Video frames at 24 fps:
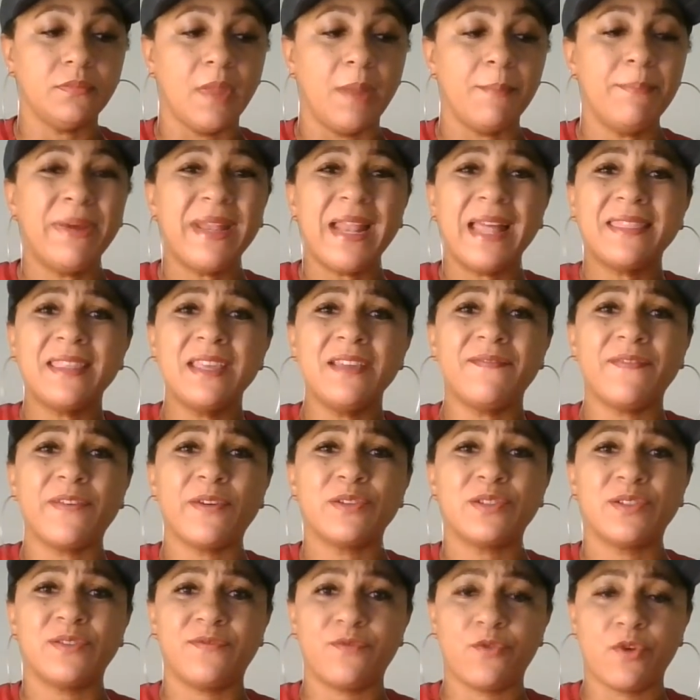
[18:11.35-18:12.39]
but I think
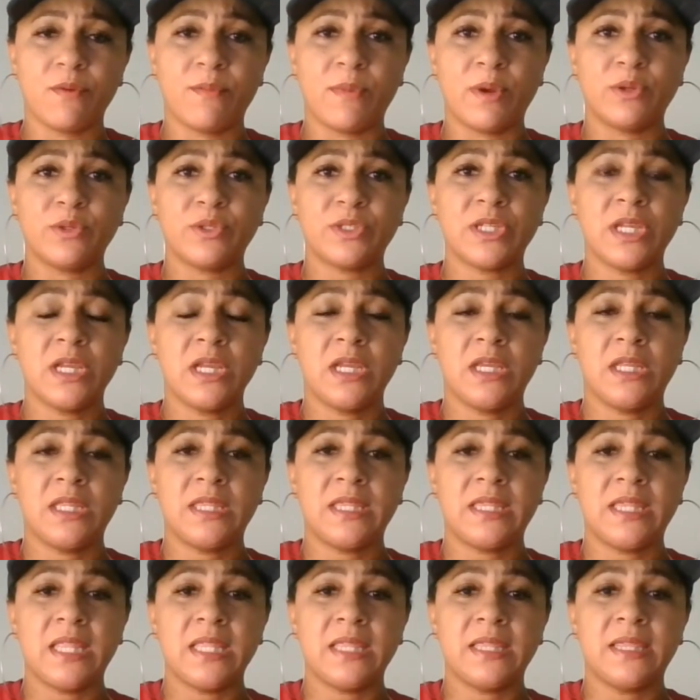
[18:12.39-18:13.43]
first and foremost,
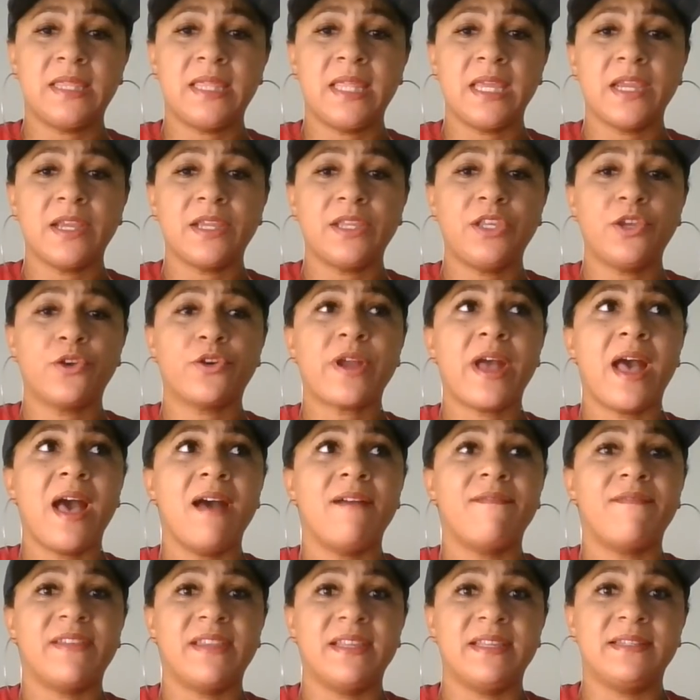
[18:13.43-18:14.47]
there, your
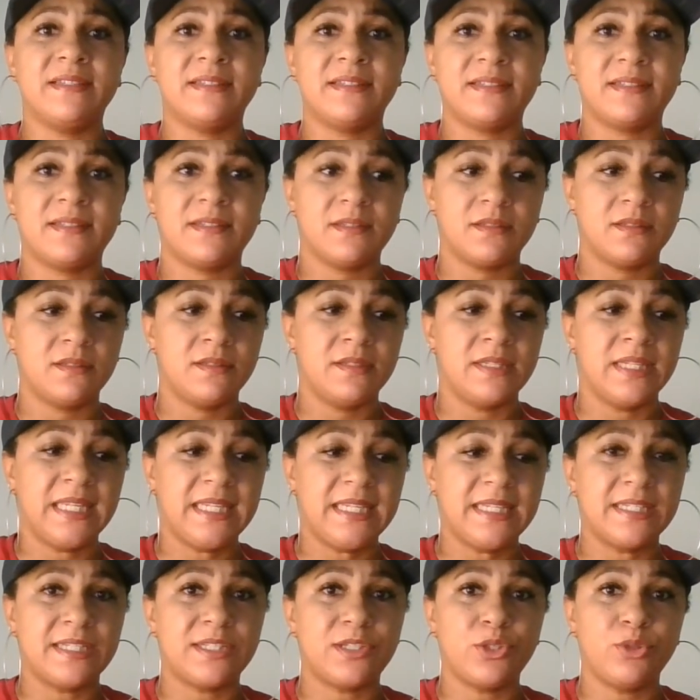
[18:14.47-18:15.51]
confidence
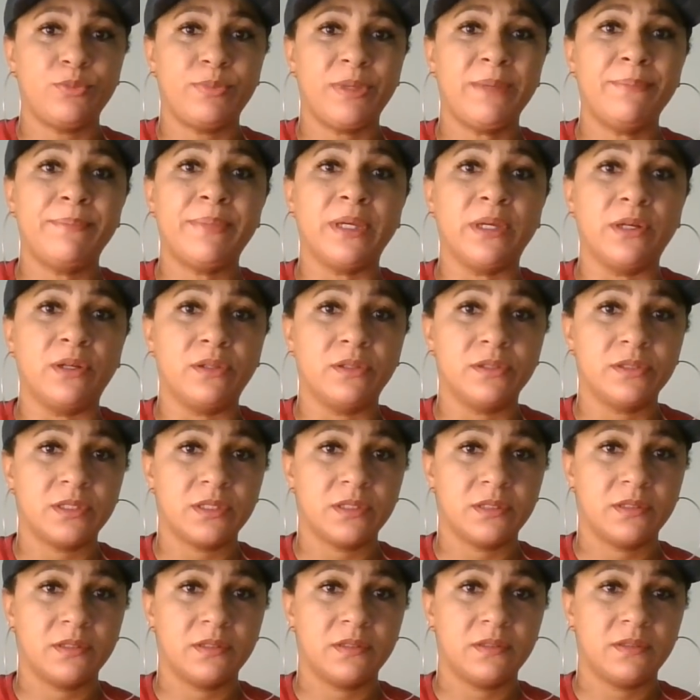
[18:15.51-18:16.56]
needs to be built.
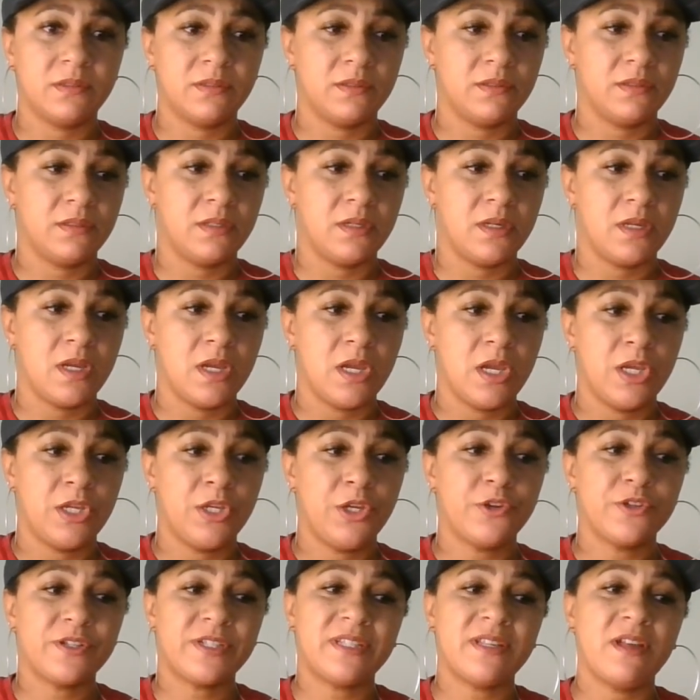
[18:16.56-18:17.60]

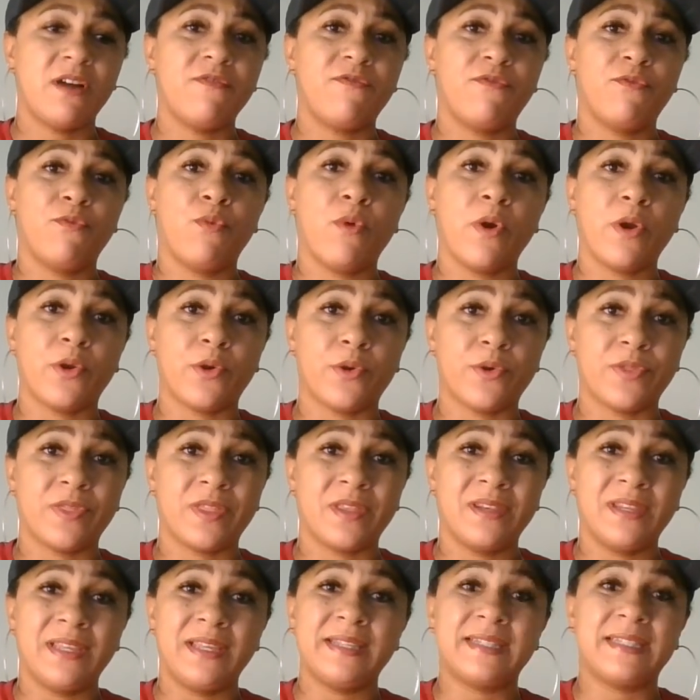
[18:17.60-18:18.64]
Your self worth
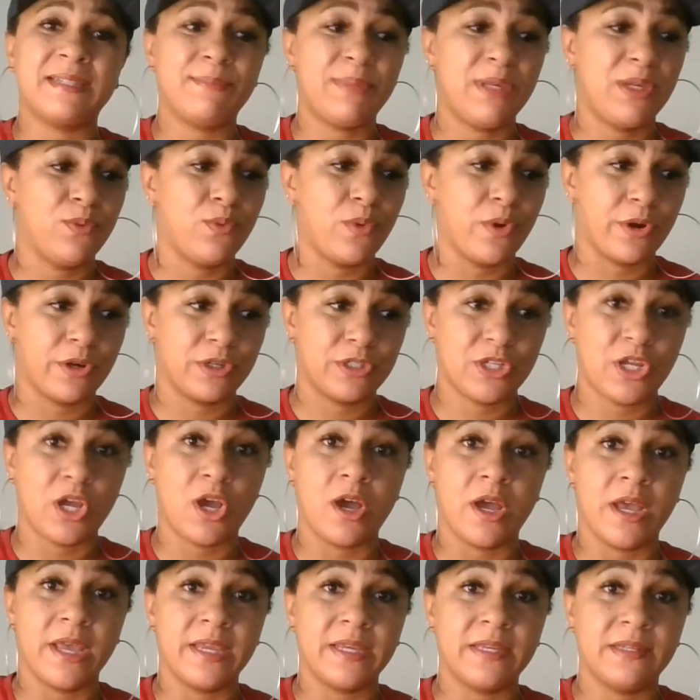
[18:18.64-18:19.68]
needs to be worked
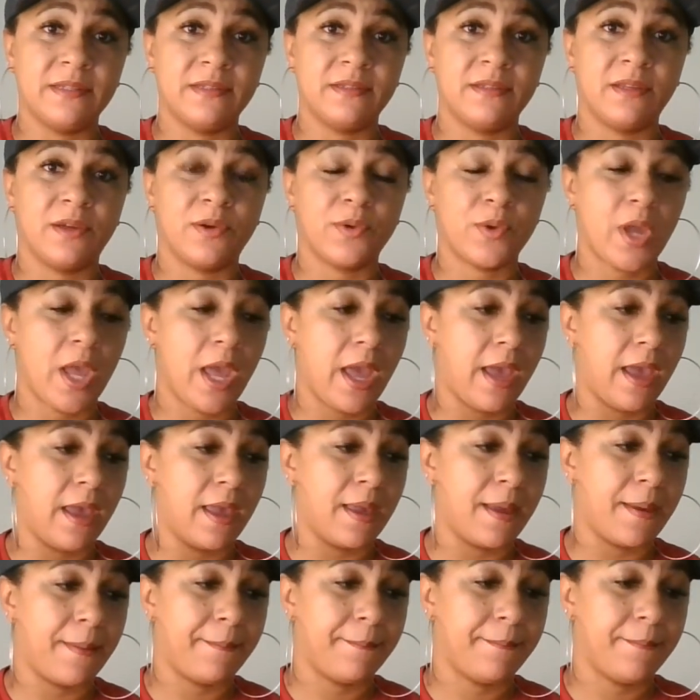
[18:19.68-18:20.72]
on,
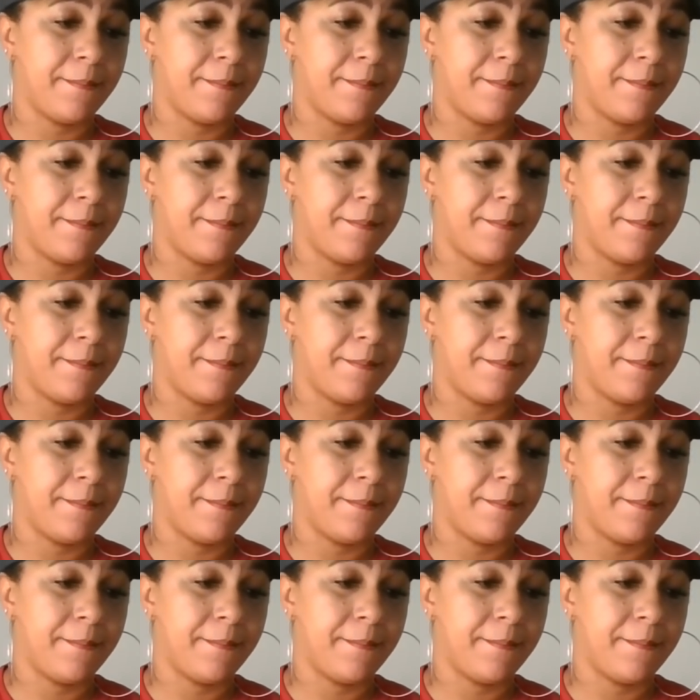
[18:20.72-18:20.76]
okay?